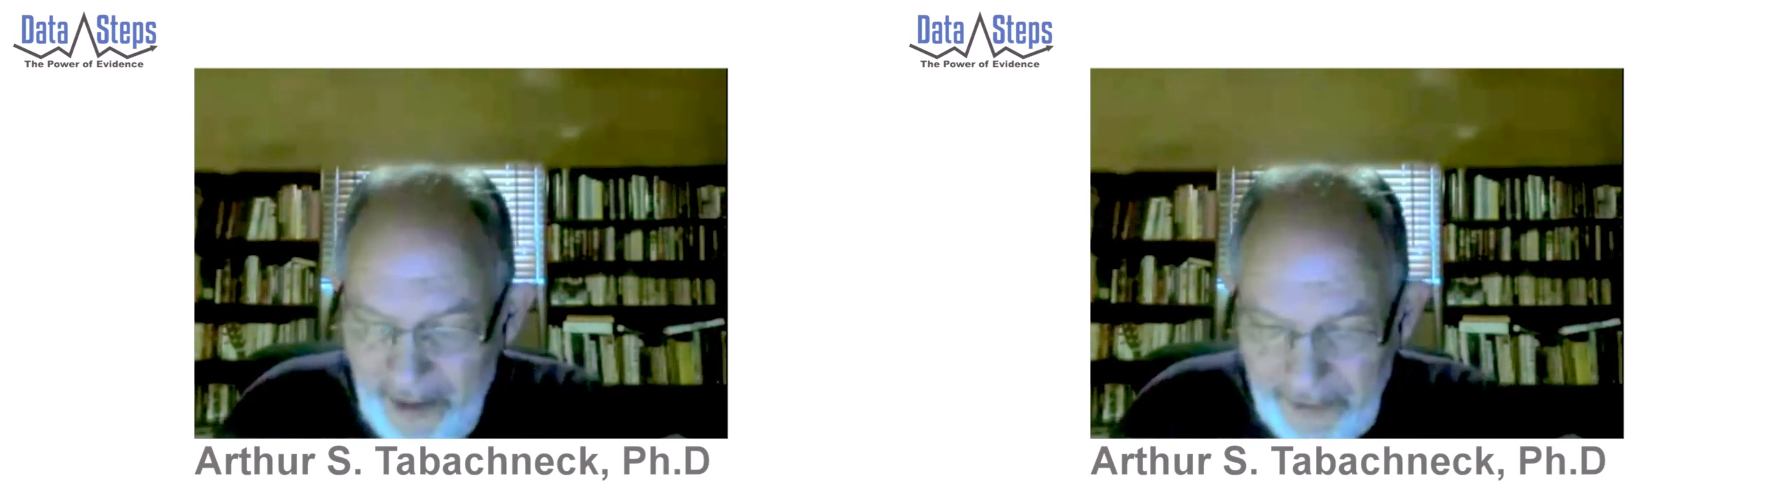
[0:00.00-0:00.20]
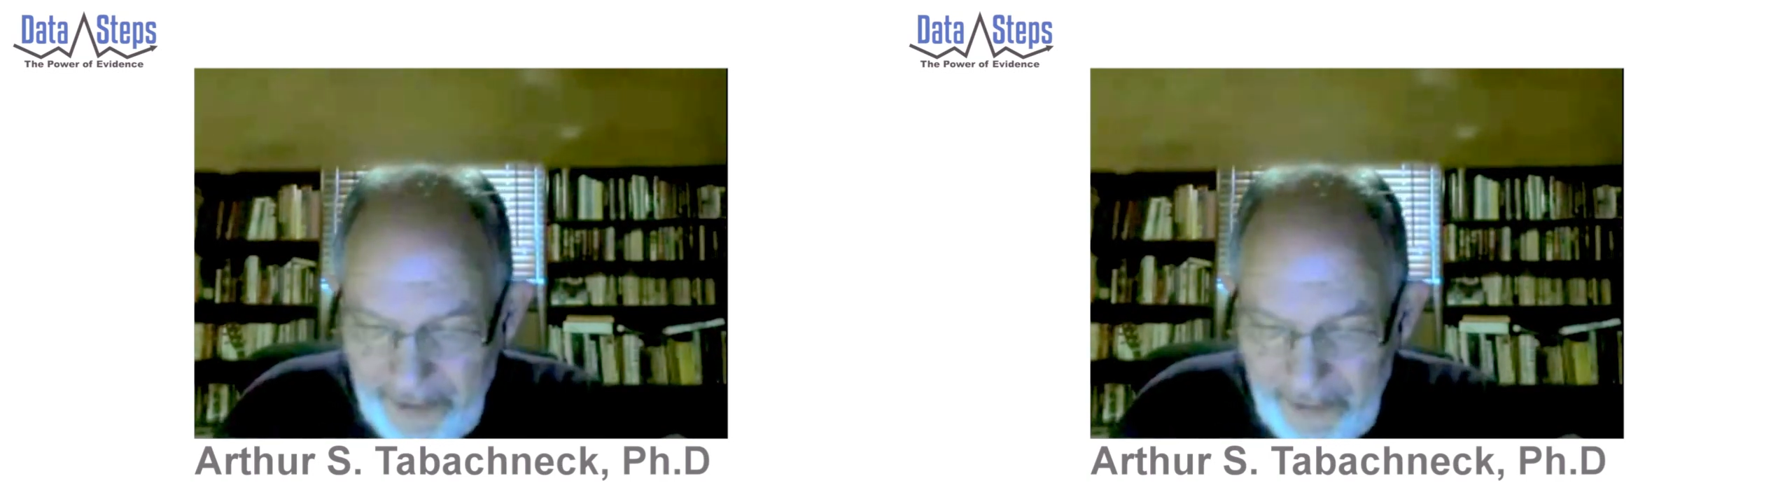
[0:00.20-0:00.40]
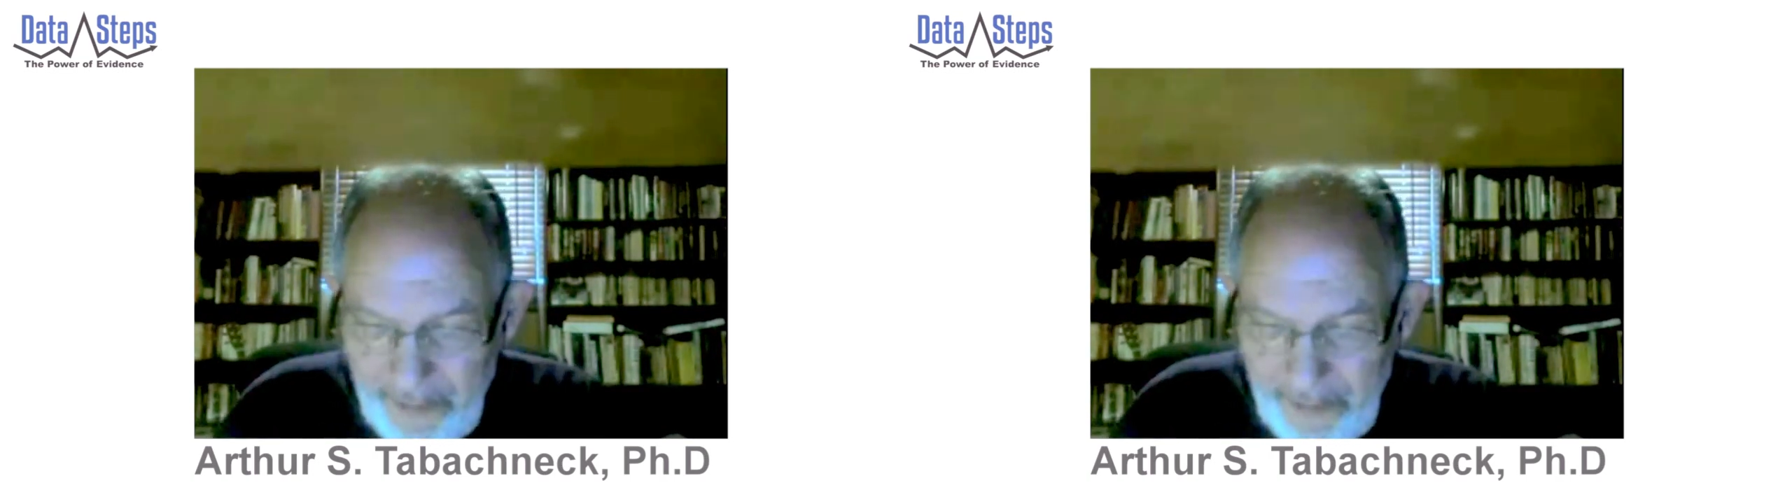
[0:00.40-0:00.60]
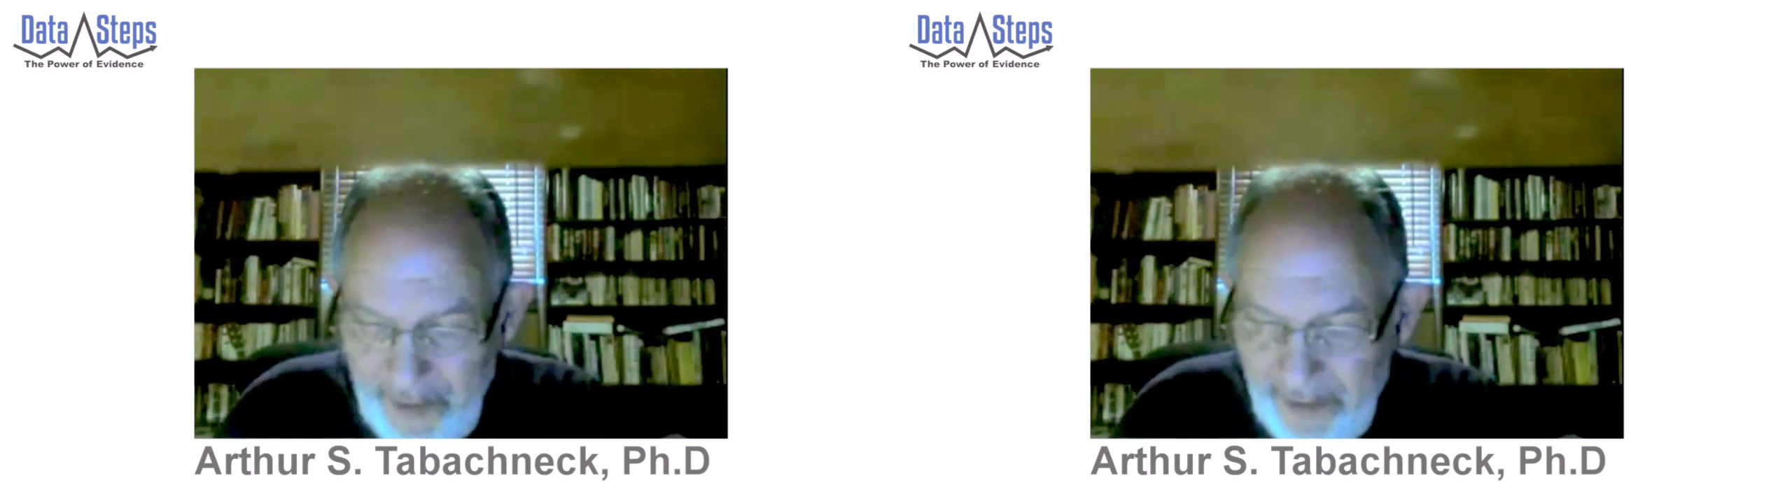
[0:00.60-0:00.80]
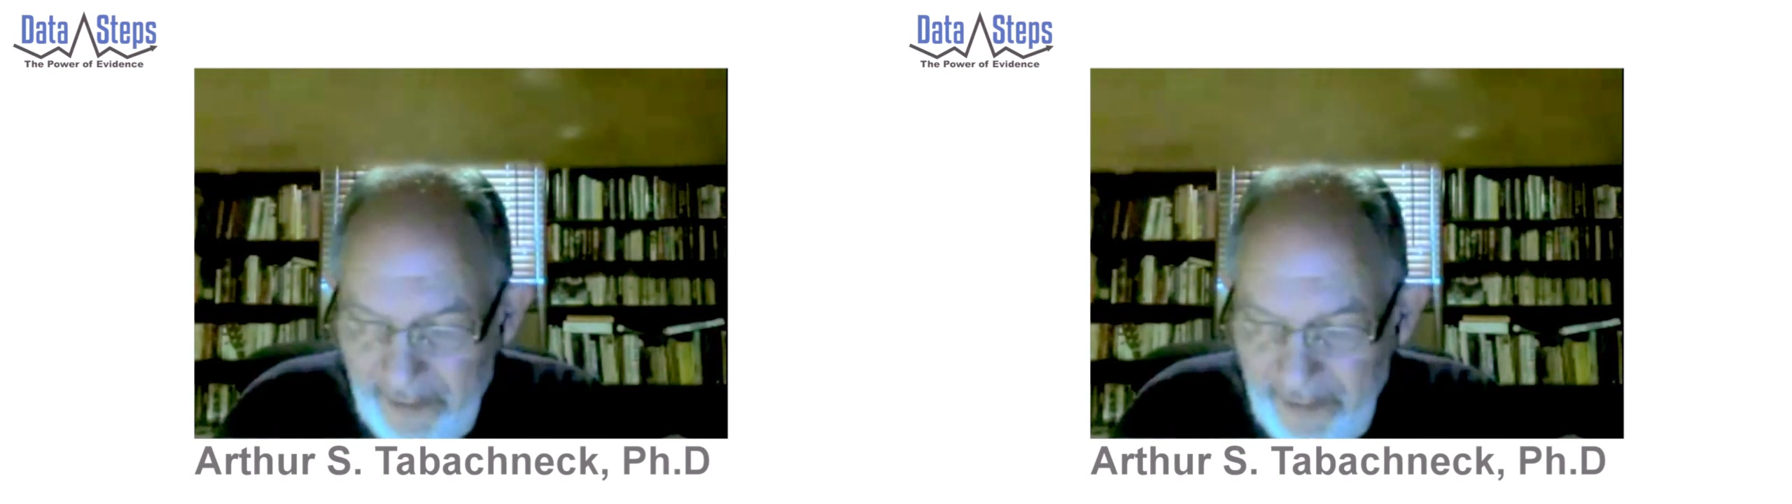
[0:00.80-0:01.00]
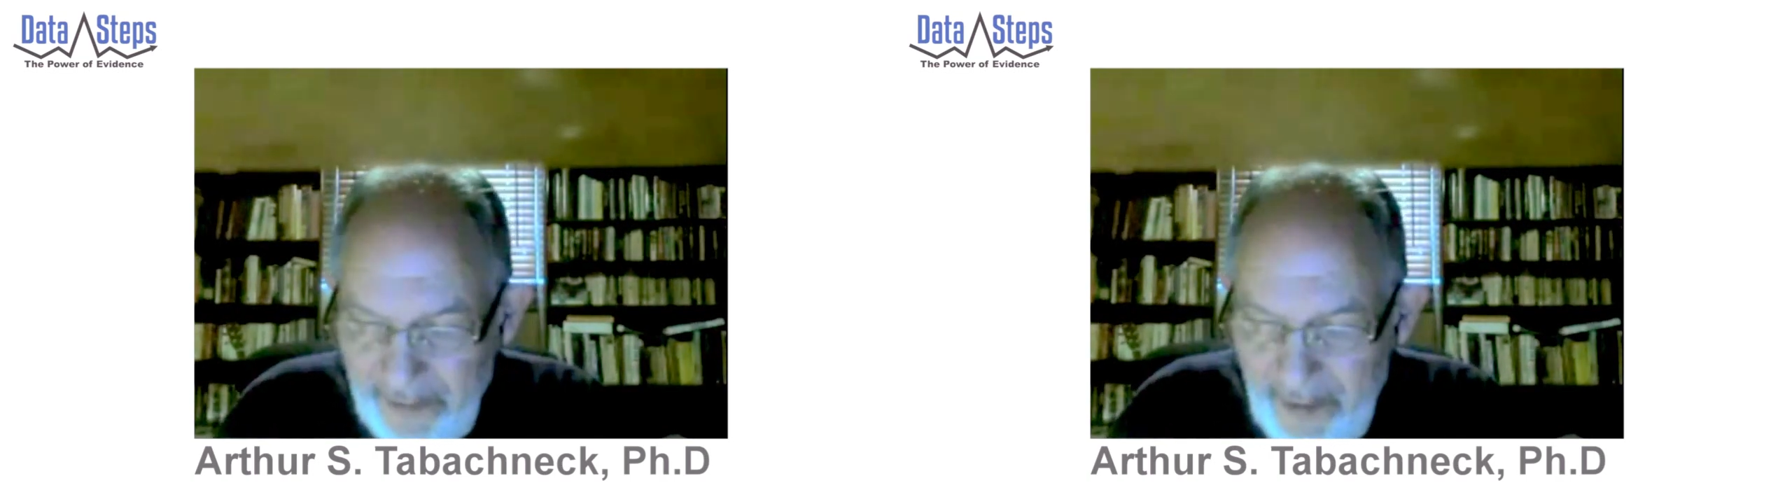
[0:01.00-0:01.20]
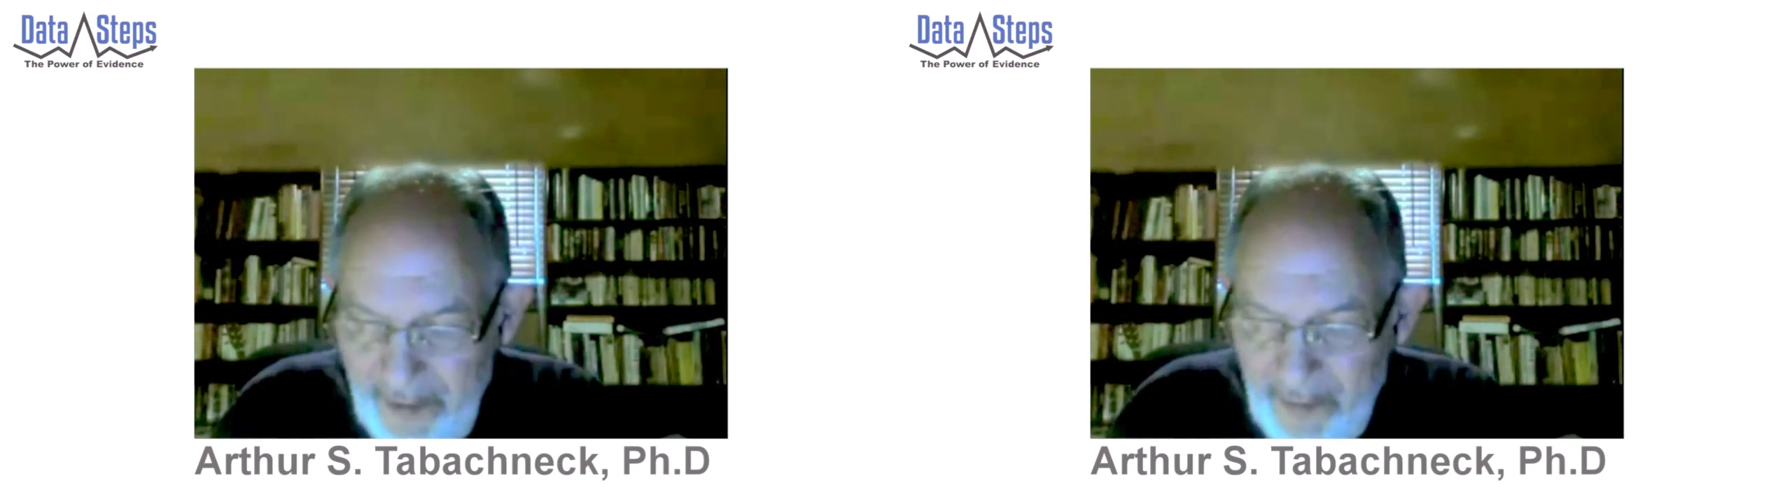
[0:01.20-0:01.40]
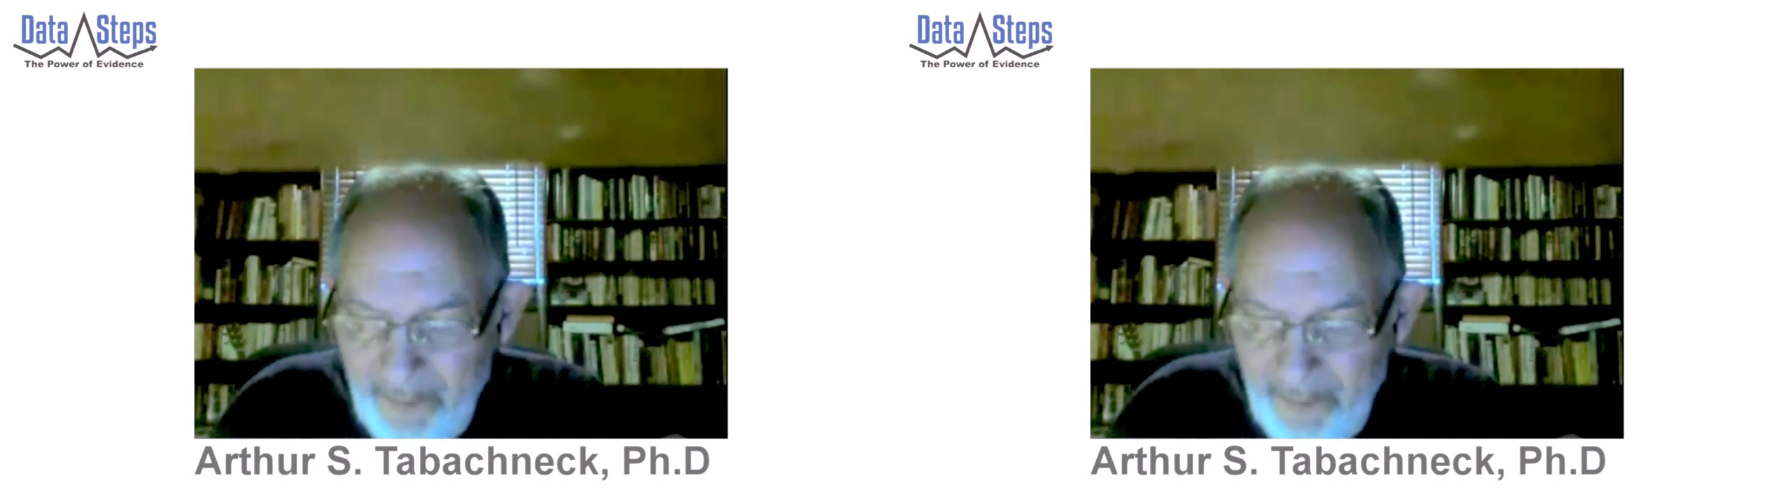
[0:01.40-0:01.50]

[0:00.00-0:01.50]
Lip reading: hired to